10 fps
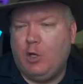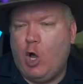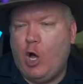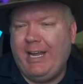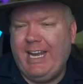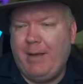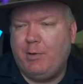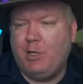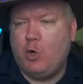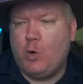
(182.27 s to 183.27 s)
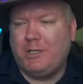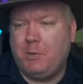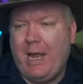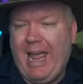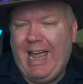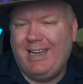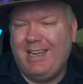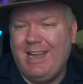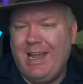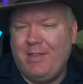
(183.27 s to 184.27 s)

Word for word: law enabled the court to end